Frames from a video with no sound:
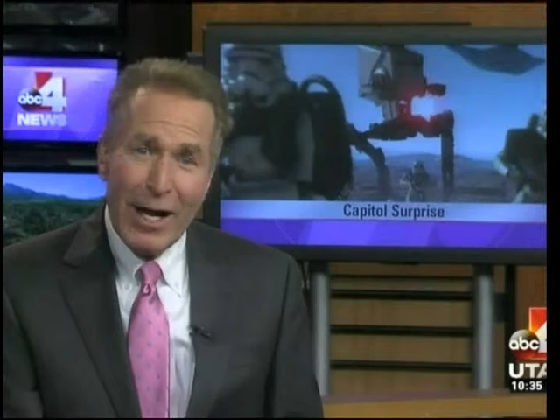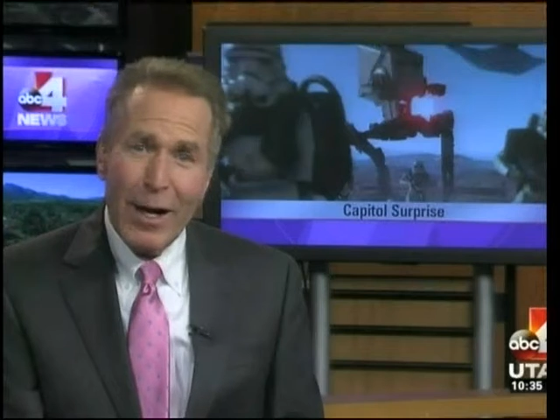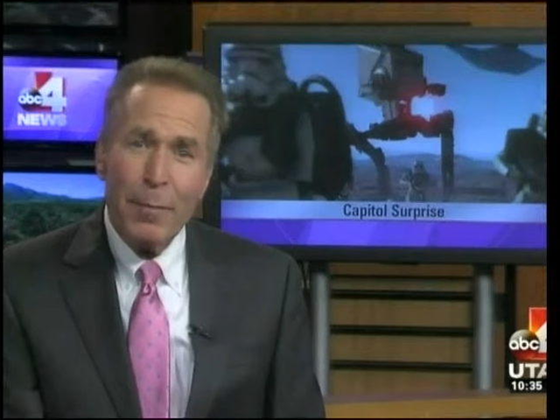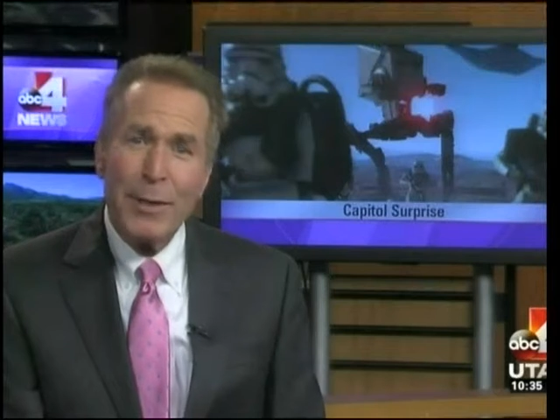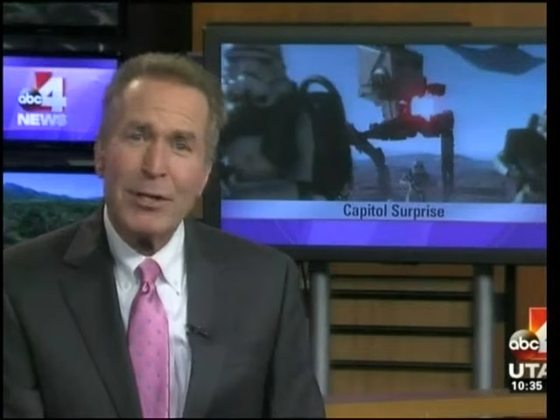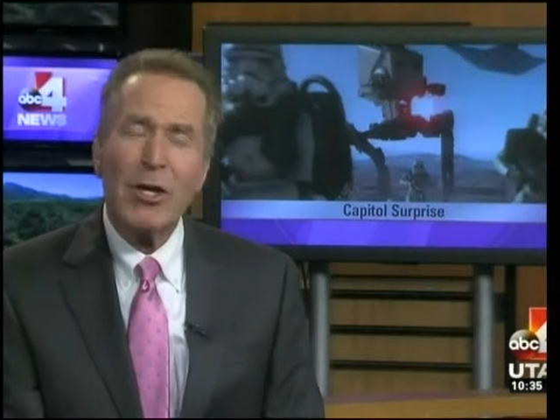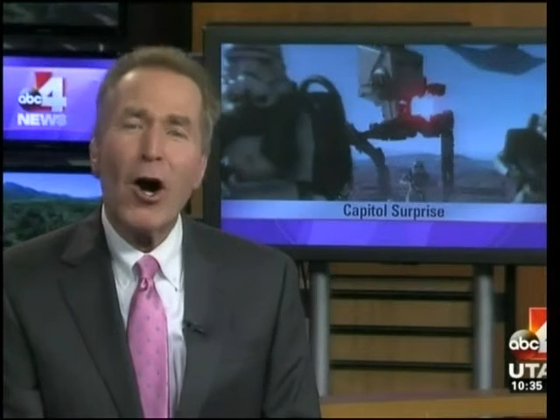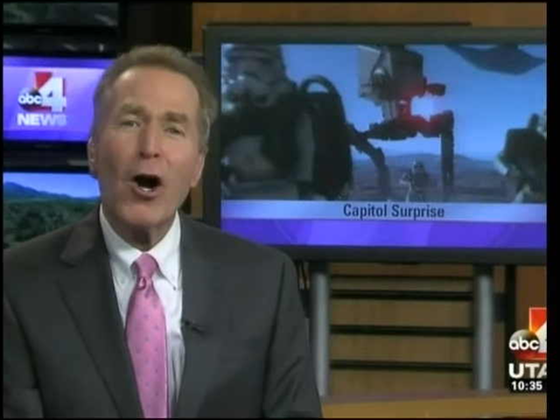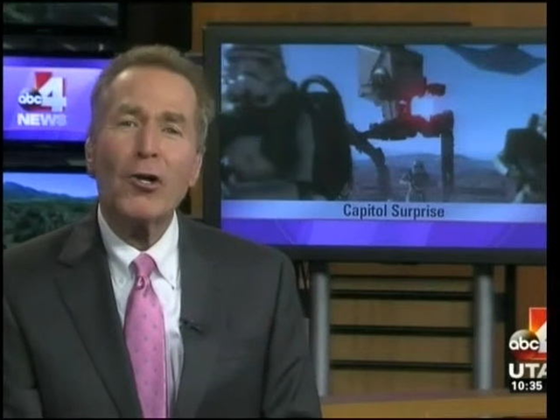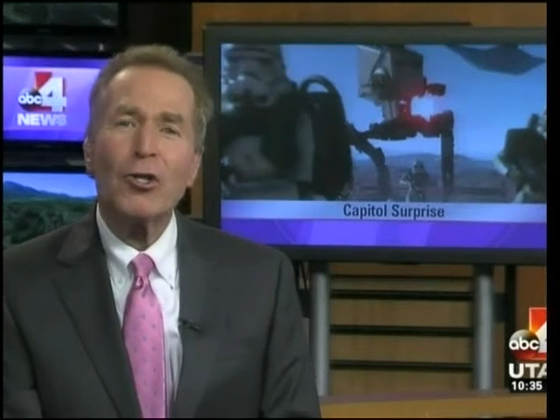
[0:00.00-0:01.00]
Well, a
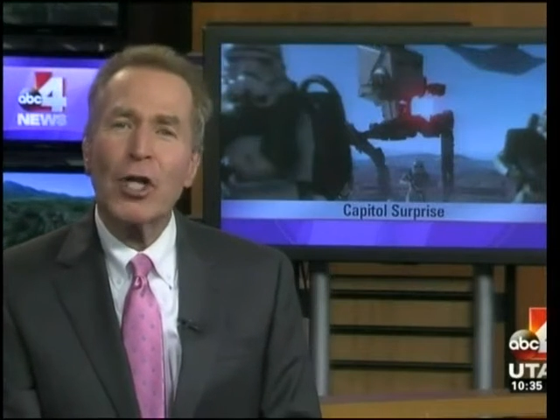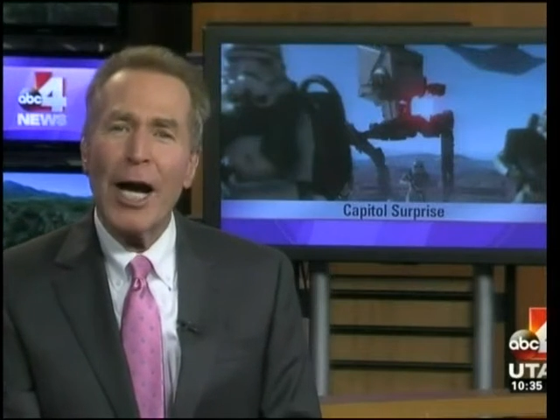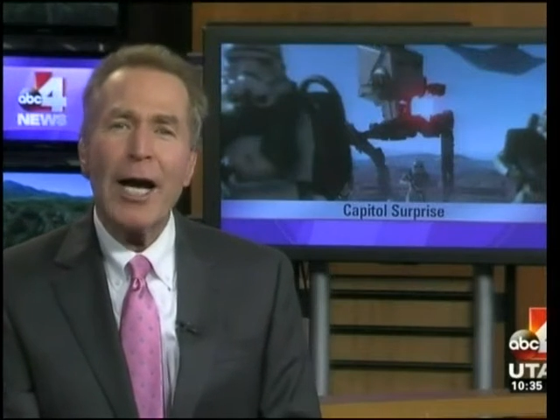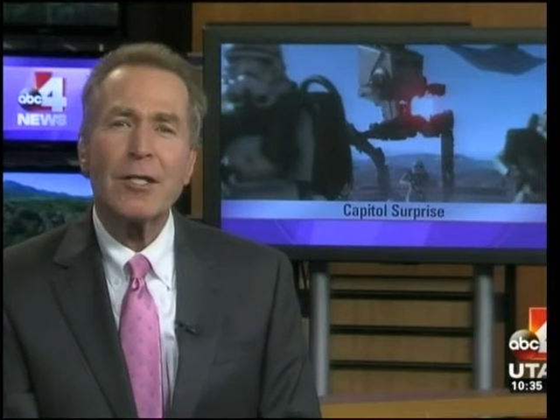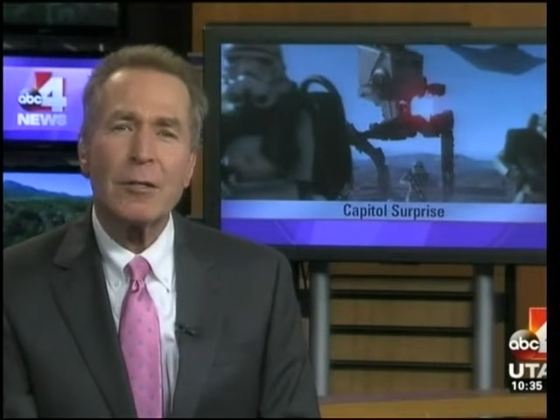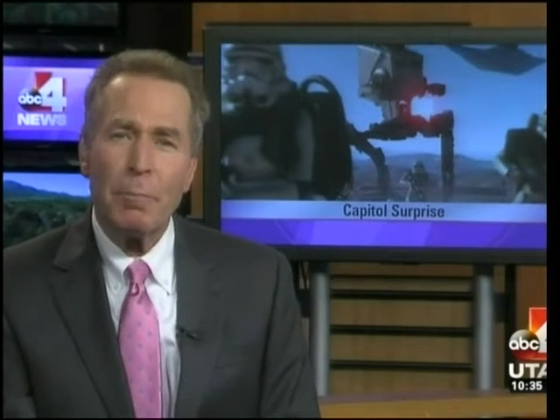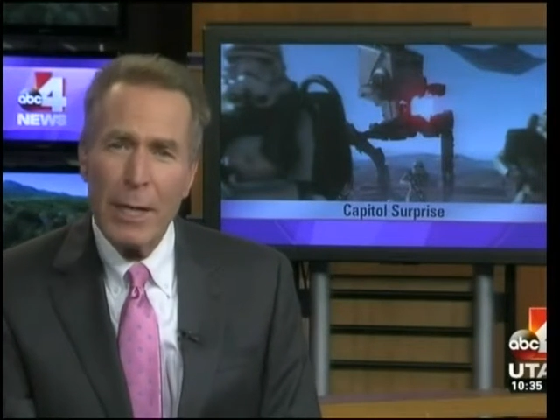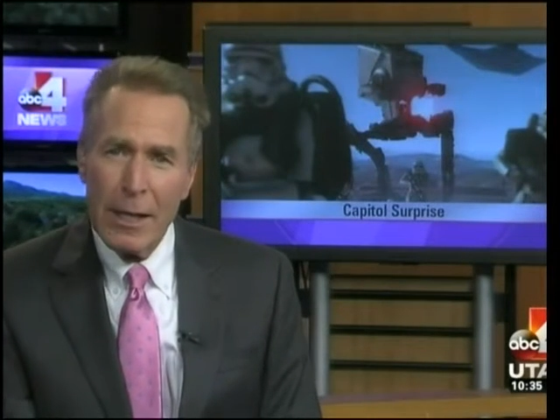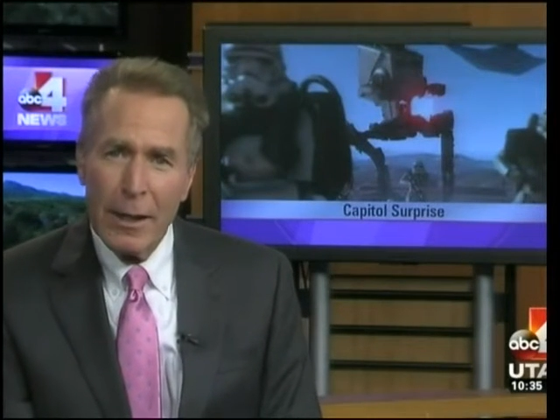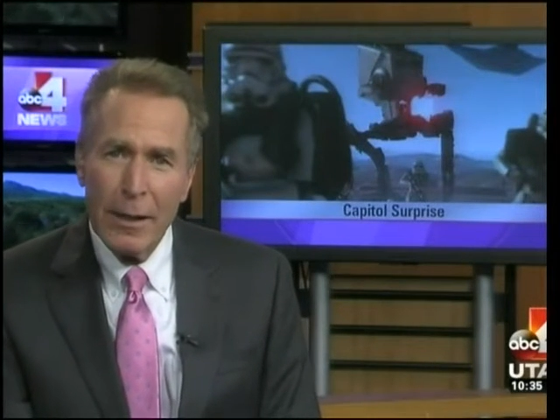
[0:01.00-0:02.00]
bizarre chance
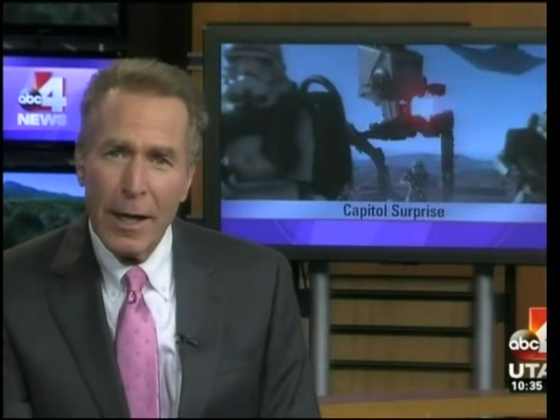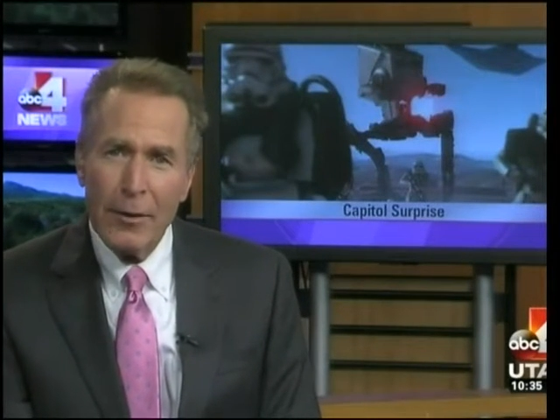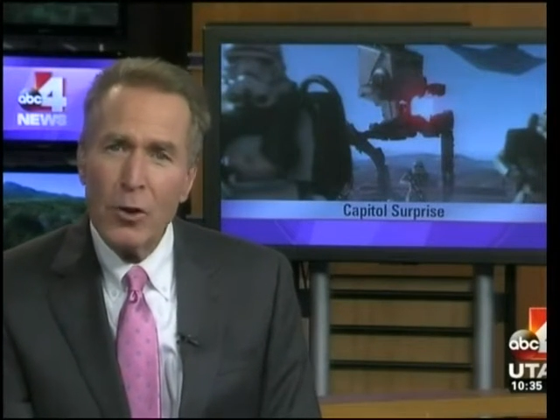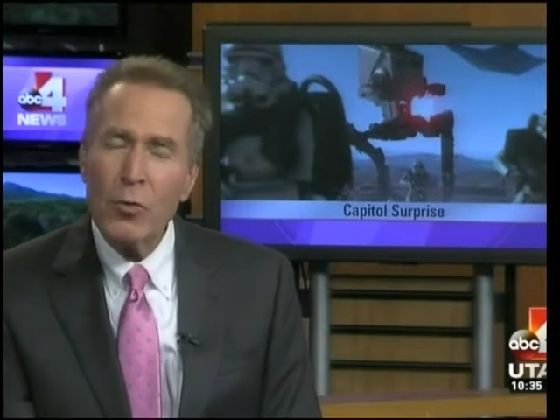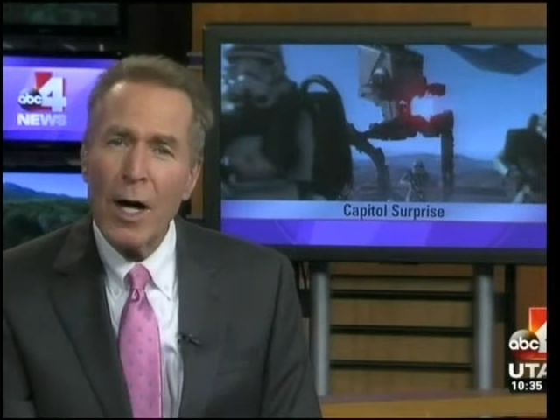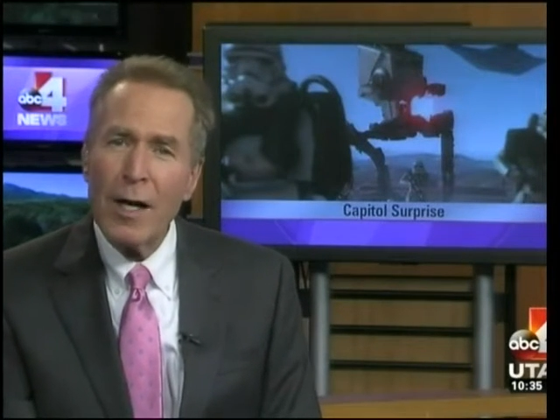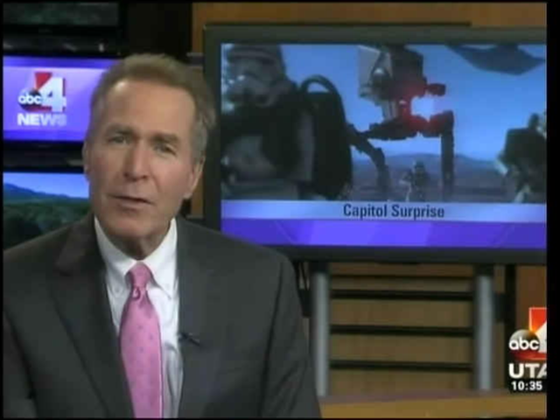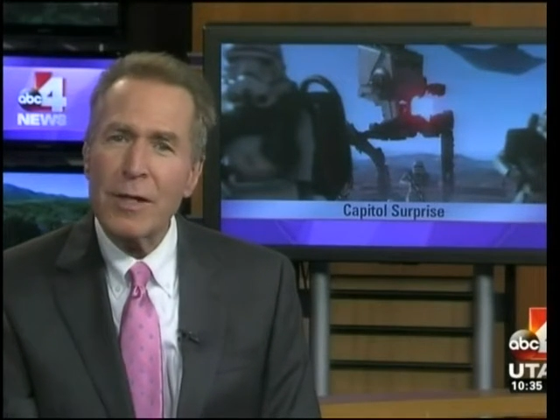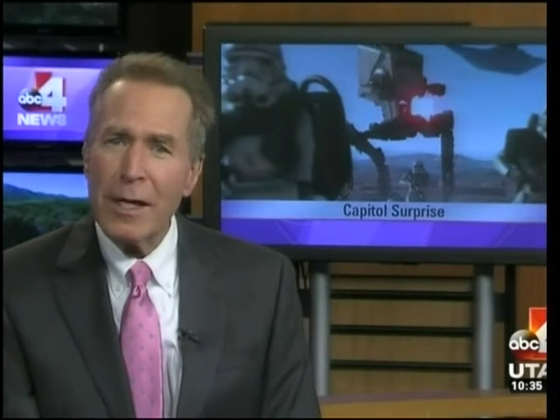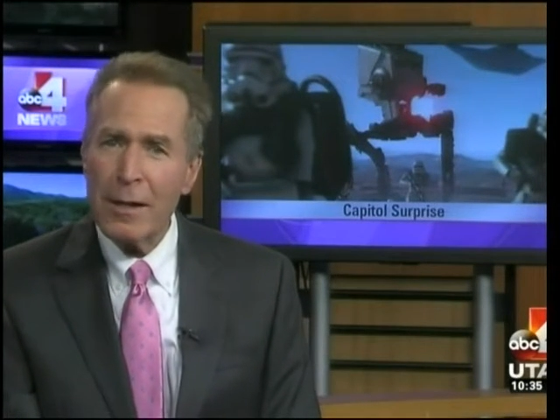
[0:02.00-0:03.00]
meeting at Utah
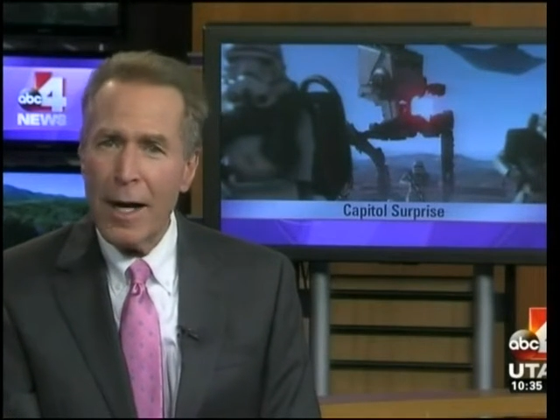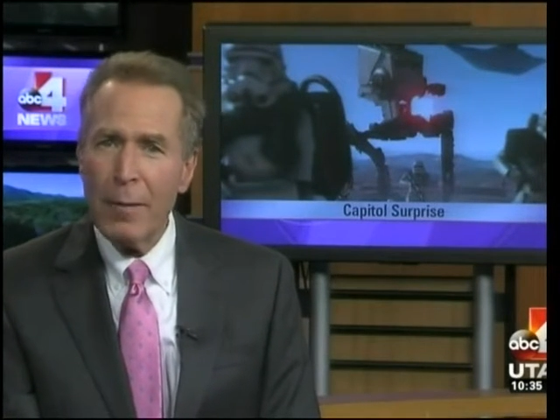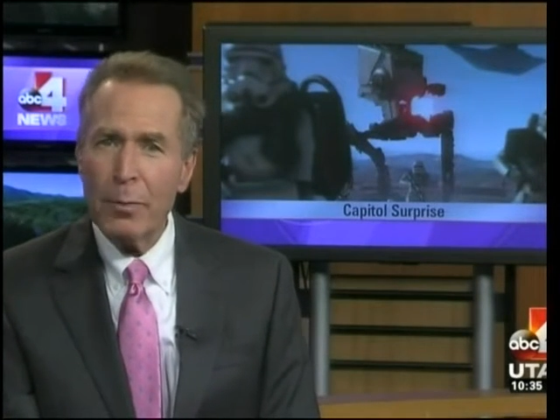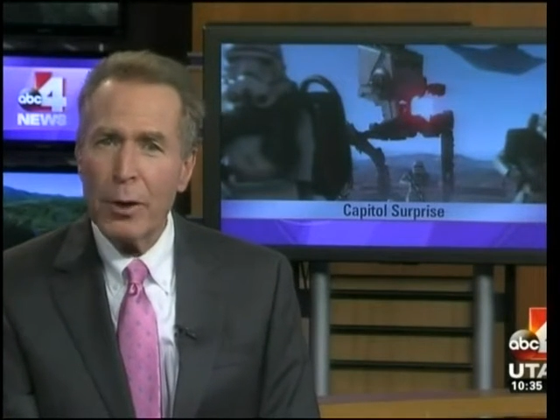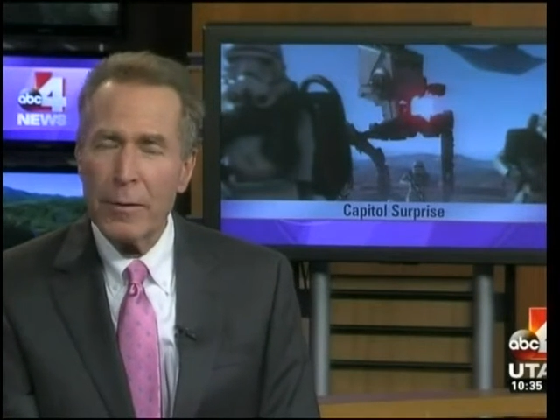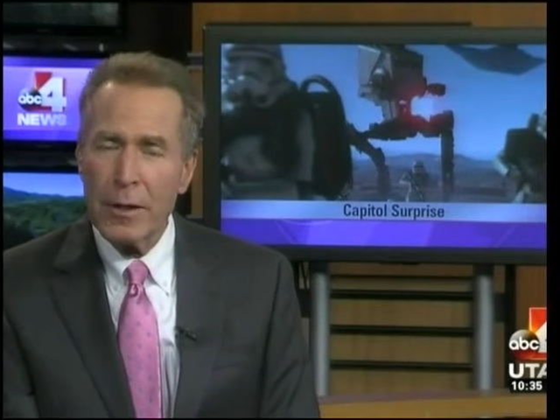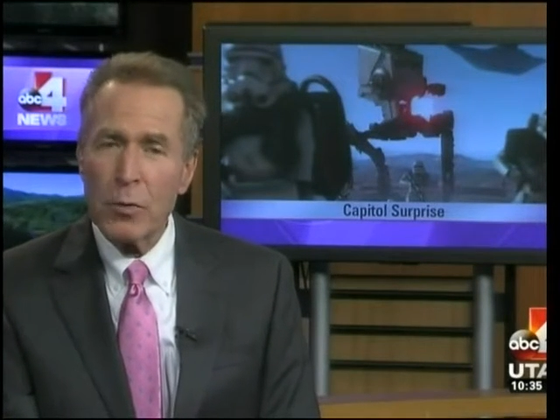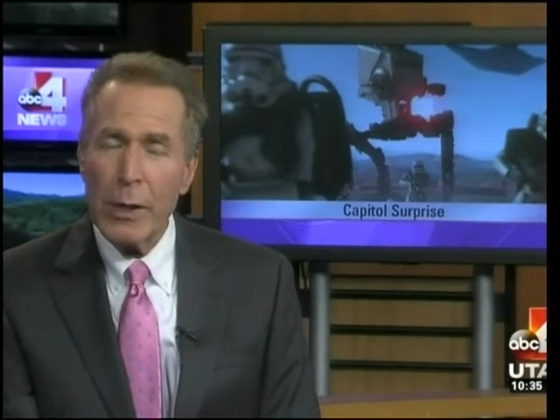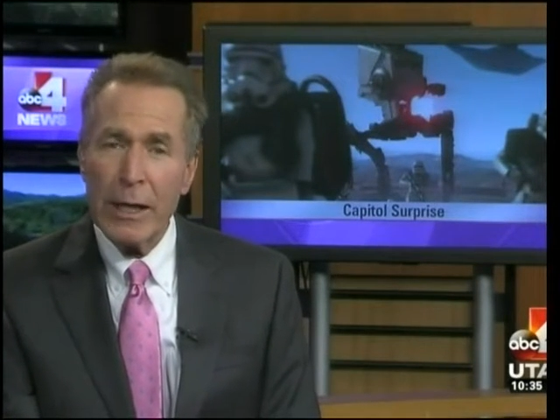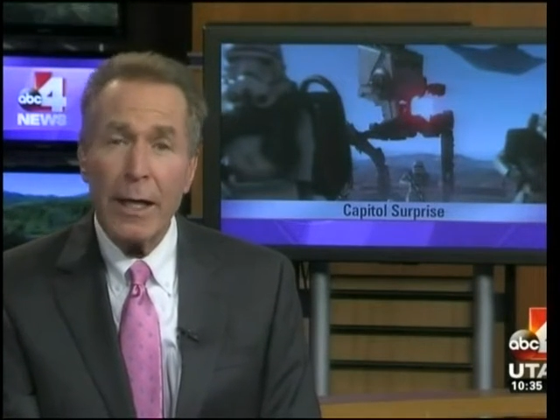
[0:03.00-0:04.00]
State Capitol this
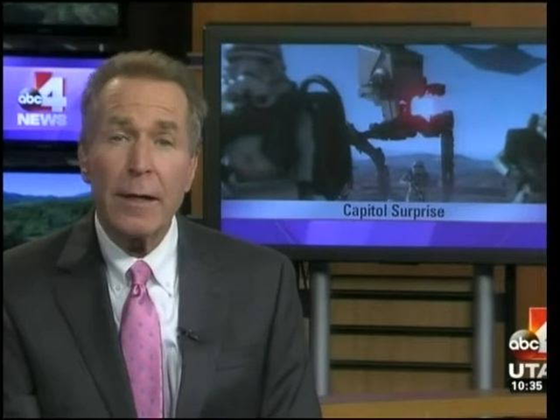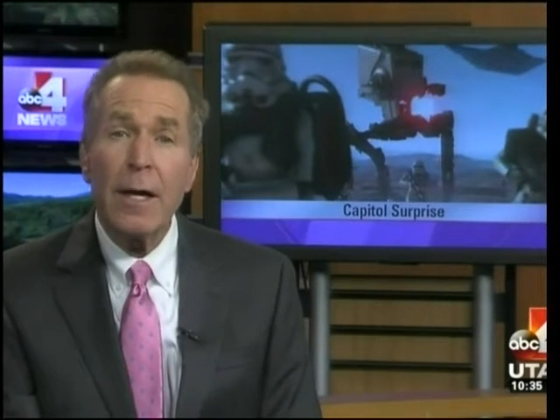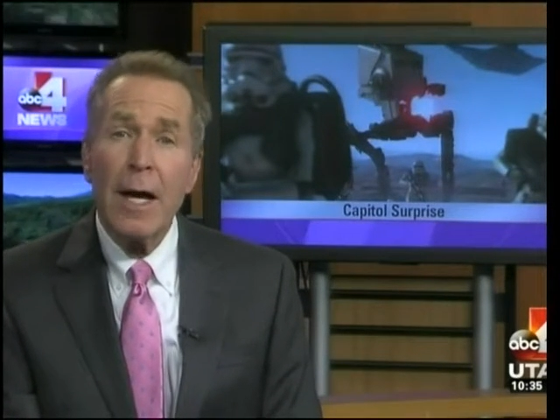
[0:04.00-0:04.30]
weekend.